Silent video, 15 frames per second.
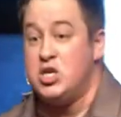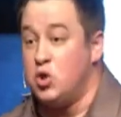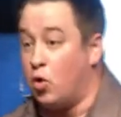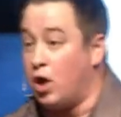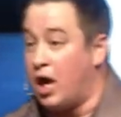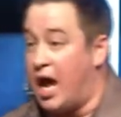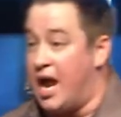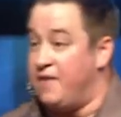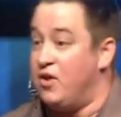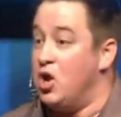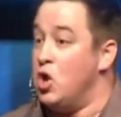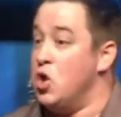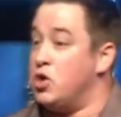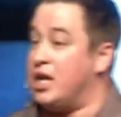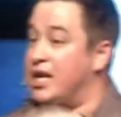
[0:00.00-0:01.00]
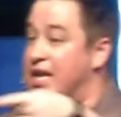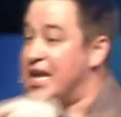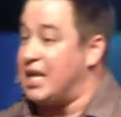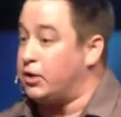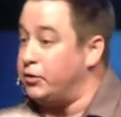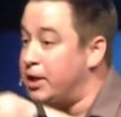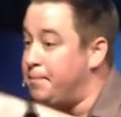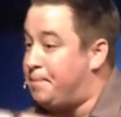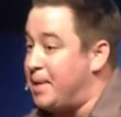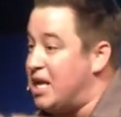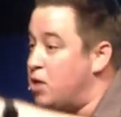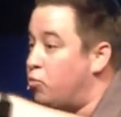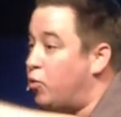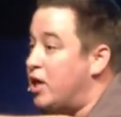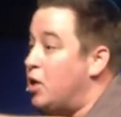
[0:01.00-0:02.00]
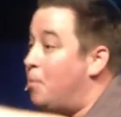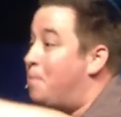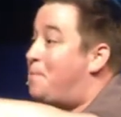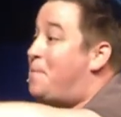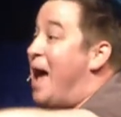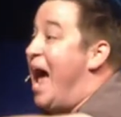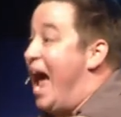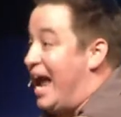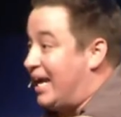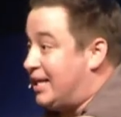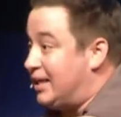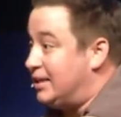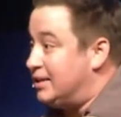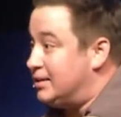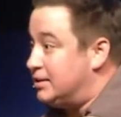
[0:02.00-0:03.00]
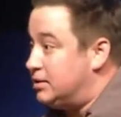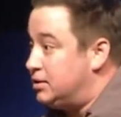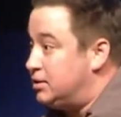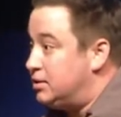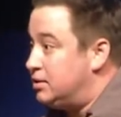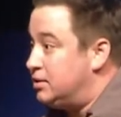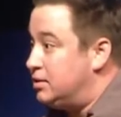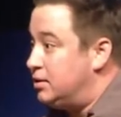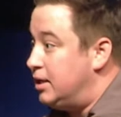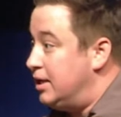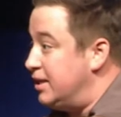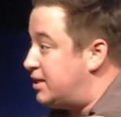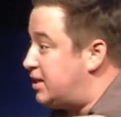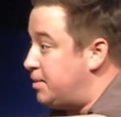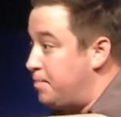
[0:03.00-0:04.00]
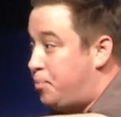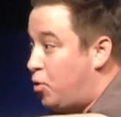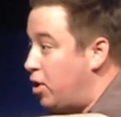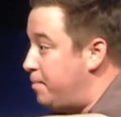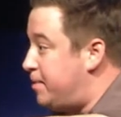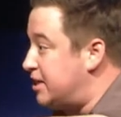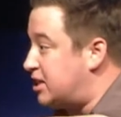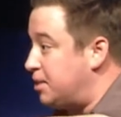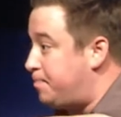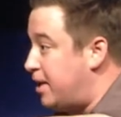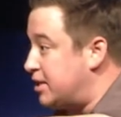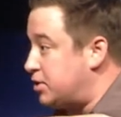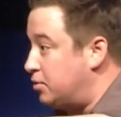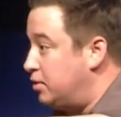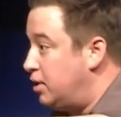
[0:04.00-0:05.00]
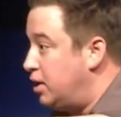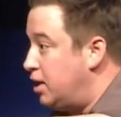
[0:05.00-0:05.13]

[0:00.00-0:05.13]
your life who can equally be real back, this is an important piece of the puzzle.